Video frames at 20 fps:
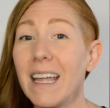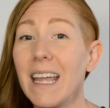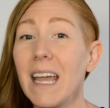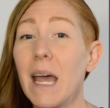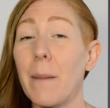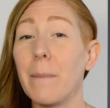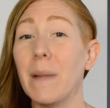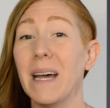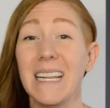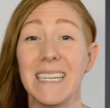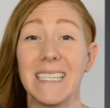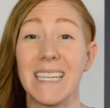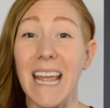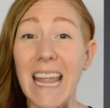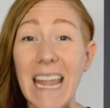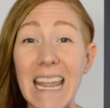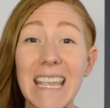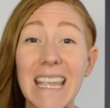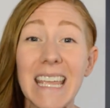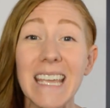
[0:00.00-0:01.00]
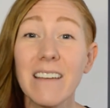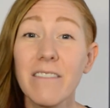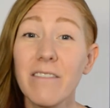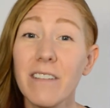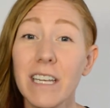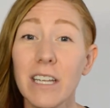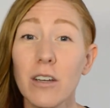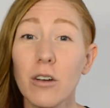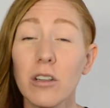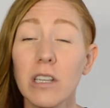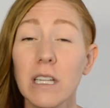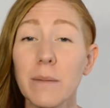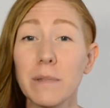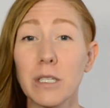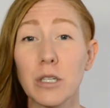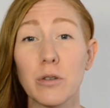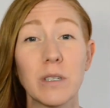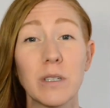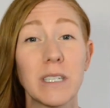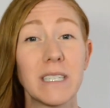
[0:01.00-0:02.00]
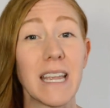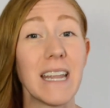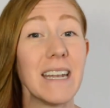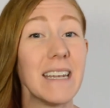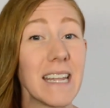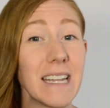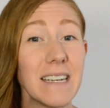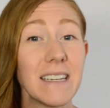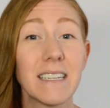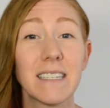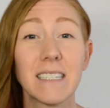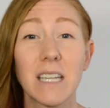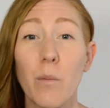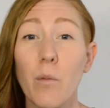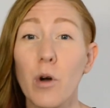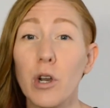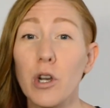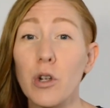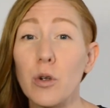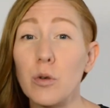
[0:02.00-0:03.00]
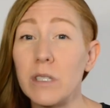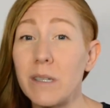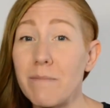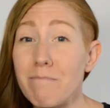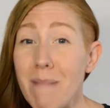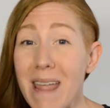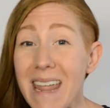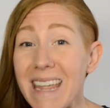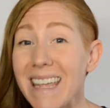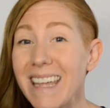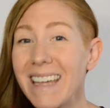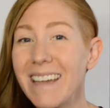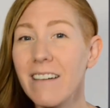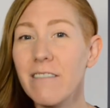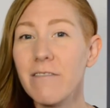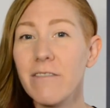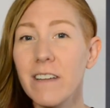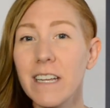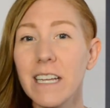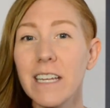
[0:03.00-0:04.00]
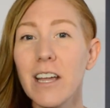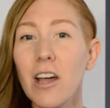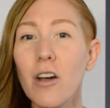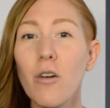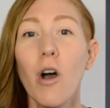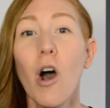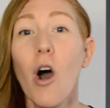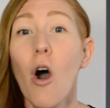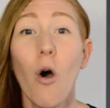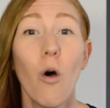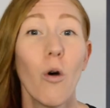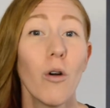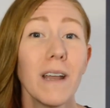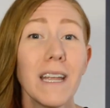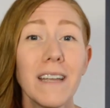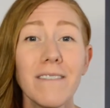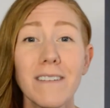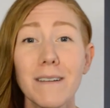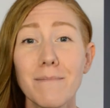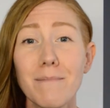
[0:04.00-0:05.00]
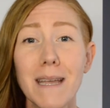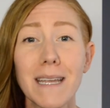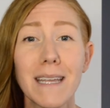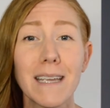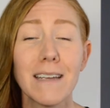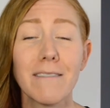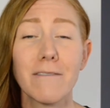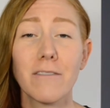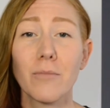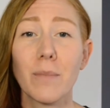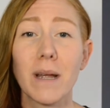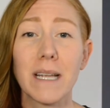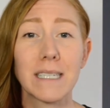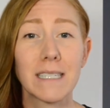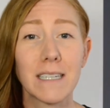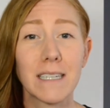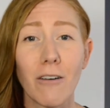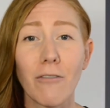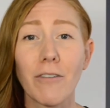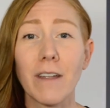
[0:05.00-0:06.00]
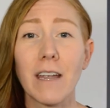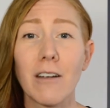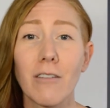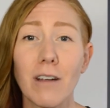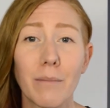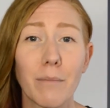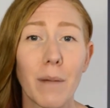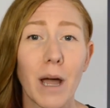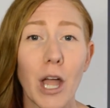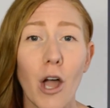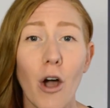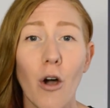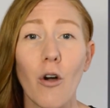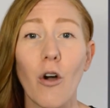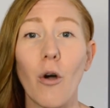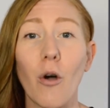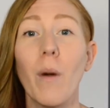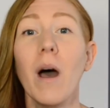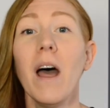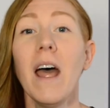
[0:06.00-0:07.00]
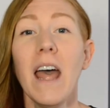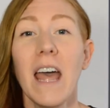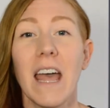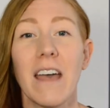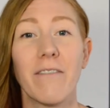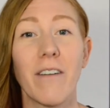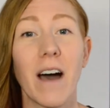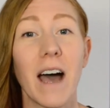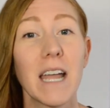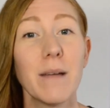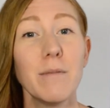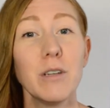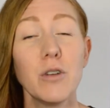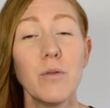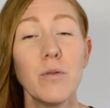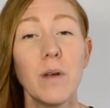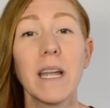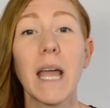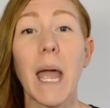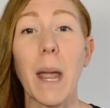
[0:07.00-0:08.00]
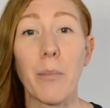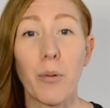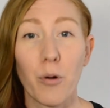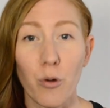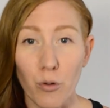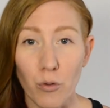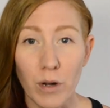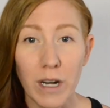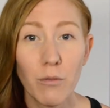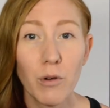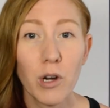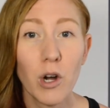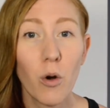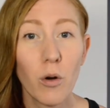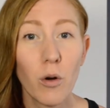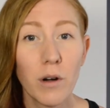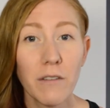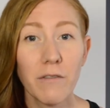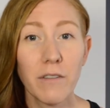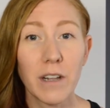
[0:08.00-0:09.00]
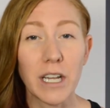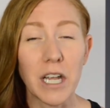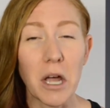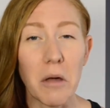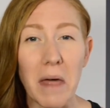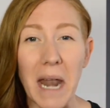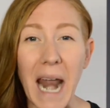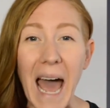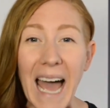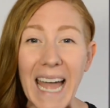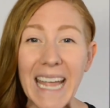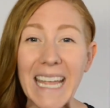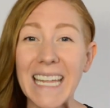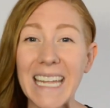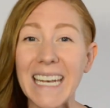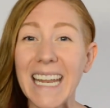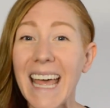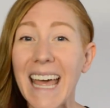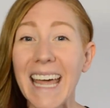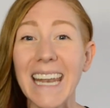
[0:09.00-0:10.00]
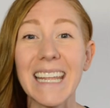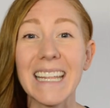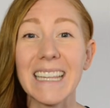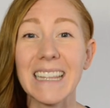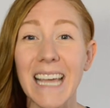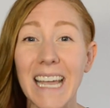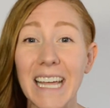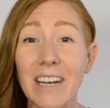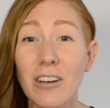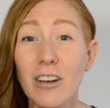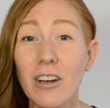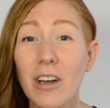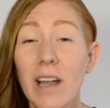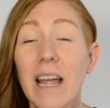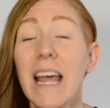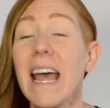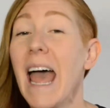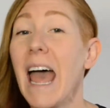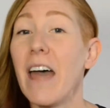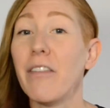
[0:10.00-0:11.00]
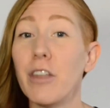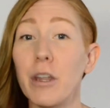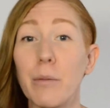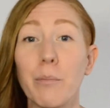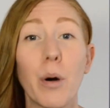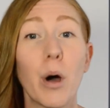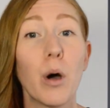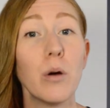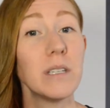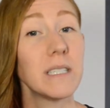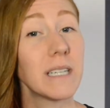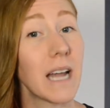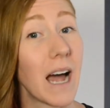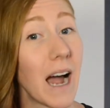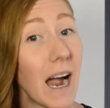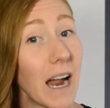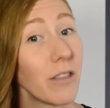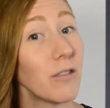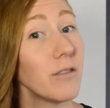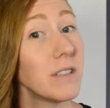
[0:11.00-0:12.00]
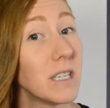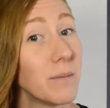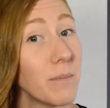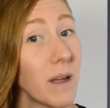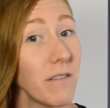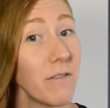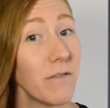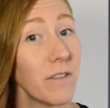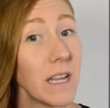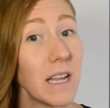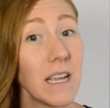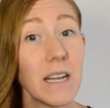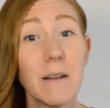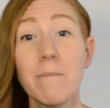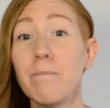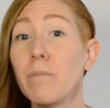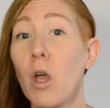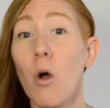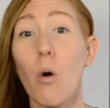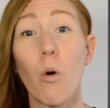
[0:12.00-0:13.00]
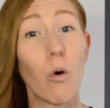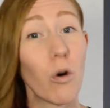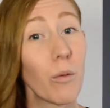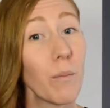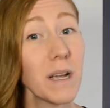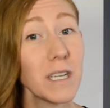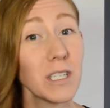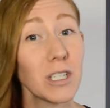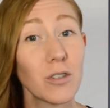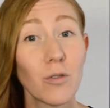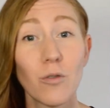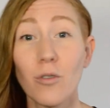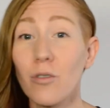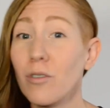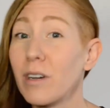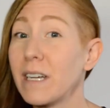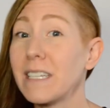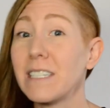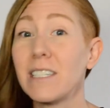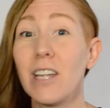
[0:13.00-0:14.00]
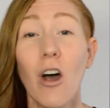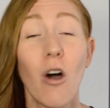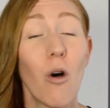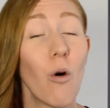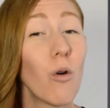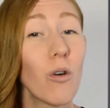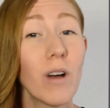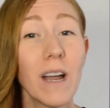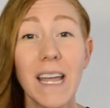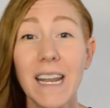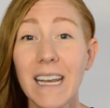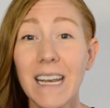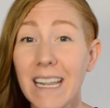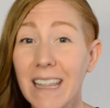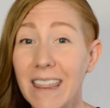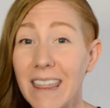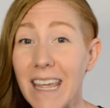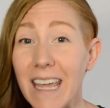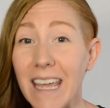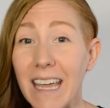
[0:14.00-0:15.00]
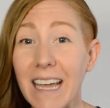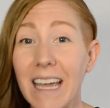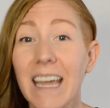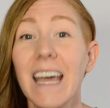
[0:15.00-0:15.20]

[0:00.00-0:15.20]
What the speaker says: am taking a video clip to send in to someone who's making a video, or even making it for myself here in my home, if I am doing a pre-recorded video that I can edit later and then post either to my feed or my stories or anything,